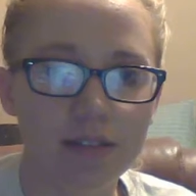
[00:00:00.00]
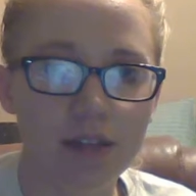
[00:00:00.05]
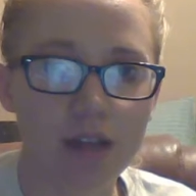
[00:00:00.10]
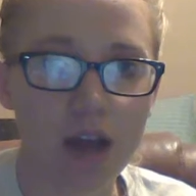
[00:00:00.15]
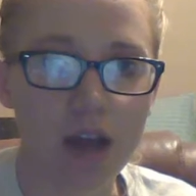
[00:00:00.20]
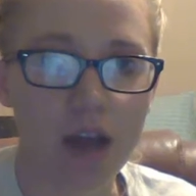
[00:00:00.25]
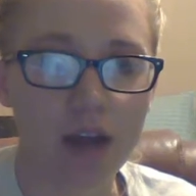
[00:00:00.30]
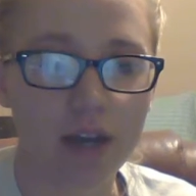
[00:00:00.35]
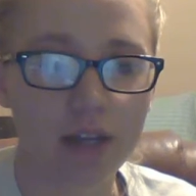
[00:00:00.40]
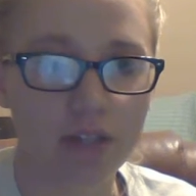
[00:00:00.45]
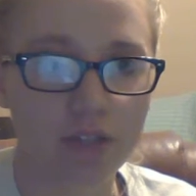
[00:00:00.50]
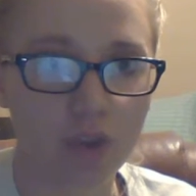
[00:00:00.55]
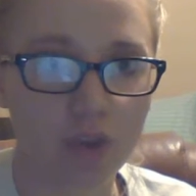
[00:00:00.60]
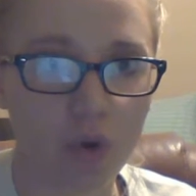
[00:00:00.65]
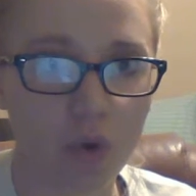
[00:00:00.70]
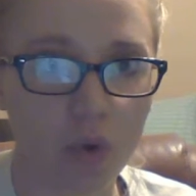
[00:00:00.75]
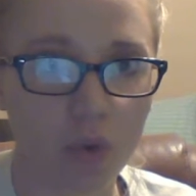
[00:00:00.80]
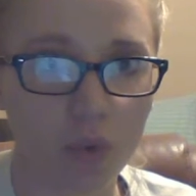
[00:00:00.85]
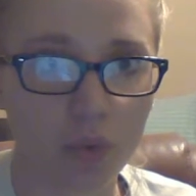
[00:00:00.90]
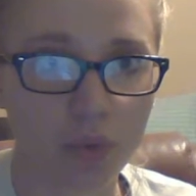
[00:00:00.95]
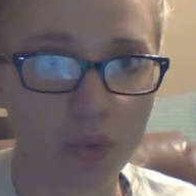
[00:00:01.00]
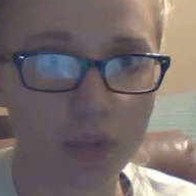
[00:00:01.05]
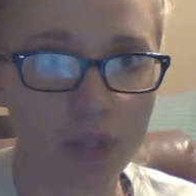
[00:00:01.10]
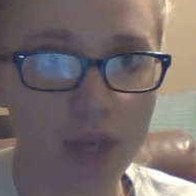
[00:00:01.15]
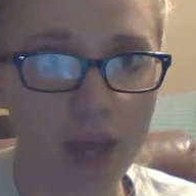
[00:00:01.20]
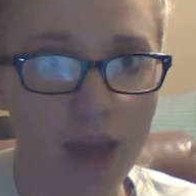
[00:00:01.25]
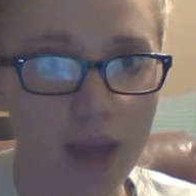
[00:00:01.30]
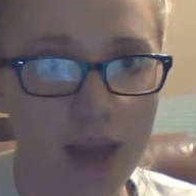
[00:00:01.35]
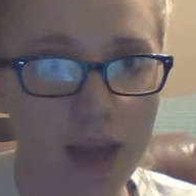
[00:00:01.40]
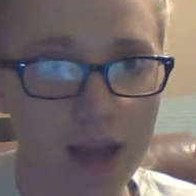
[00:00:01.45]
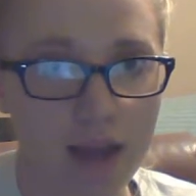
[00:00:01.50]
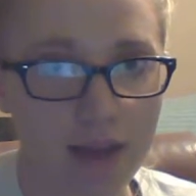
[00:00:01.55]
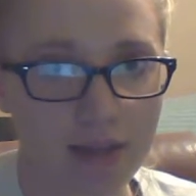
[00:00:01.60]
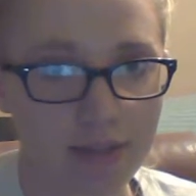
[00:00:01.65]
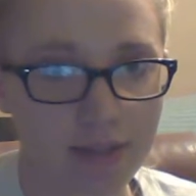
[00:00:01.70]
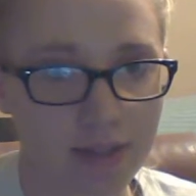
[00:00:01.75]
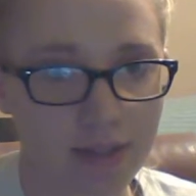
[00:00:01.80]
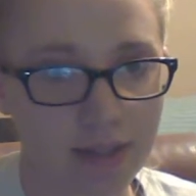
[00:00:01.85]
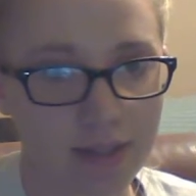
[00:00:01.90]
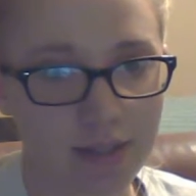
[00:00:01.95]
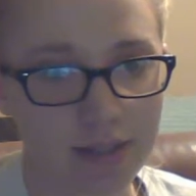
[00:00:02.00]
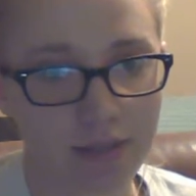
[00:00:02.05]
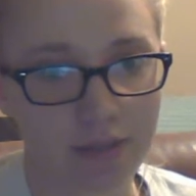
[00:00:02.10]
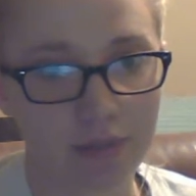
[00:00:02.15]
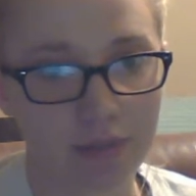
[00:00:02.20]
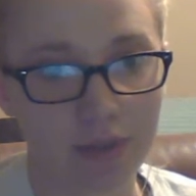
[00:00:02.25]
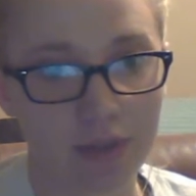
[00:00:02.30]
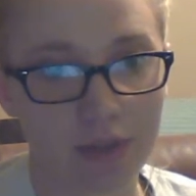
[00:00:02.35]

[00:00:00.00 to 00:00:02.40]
not as cold as it is